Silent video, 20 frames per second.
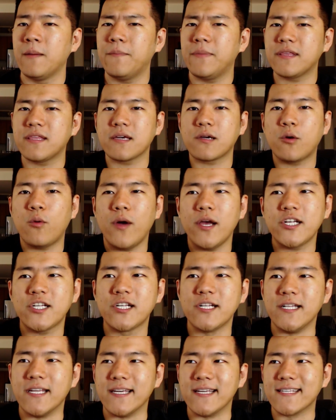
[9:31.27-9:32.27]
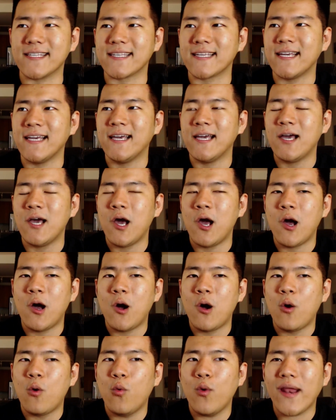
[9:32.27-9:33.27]
But the question is,
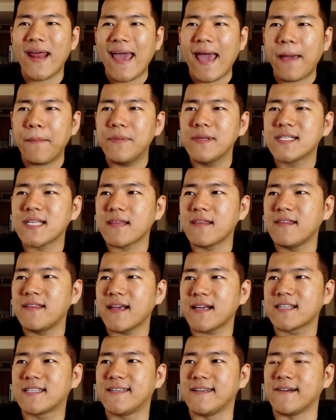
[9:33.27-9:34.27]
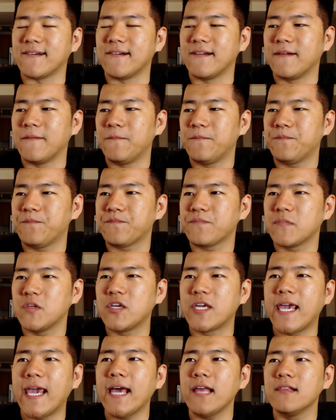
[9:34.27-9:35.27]
what happens on the next turn?
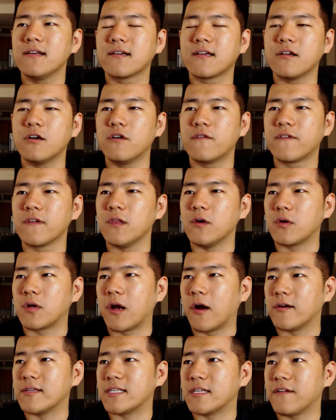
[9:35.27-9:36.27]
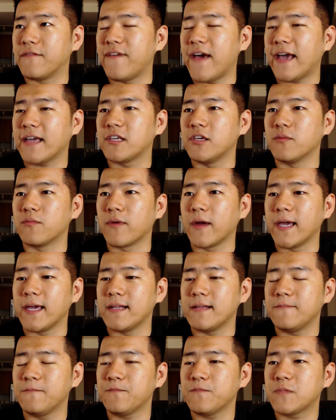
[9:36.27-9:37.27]
You can't look at overload cards in a vacuum,
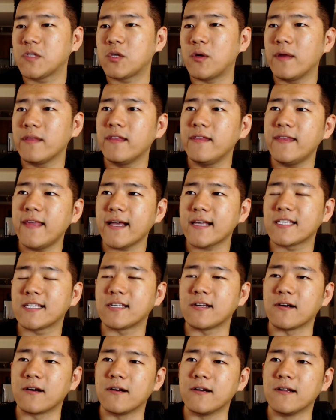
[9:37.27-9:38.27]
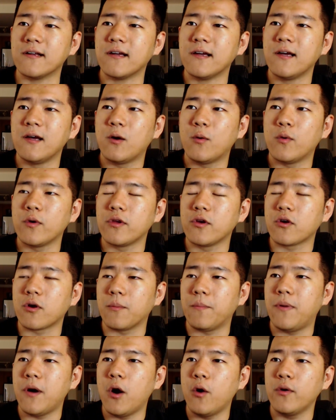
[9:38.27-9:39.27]
right? So on the next turn, when your
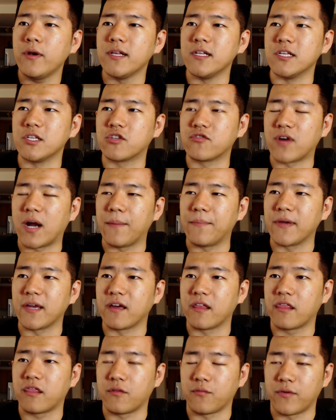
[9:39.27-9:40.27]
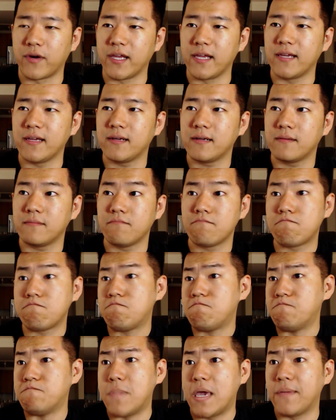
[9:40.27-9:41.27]
opponent is dropping a 3,
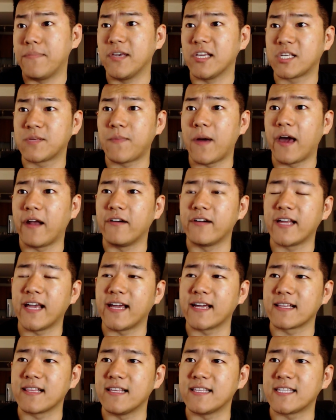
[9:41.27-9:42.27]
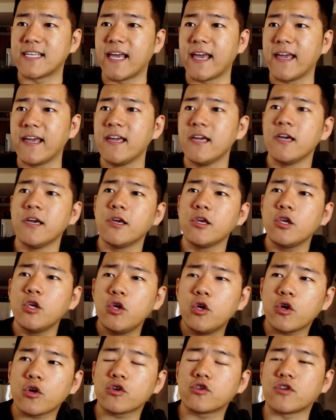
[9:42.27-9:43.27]
maybe a spider tank, let's say,
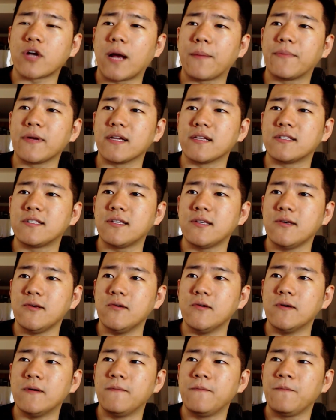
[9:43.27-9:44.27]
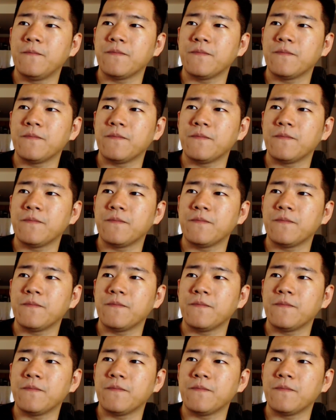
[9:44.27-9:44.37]
you're dropping a 2.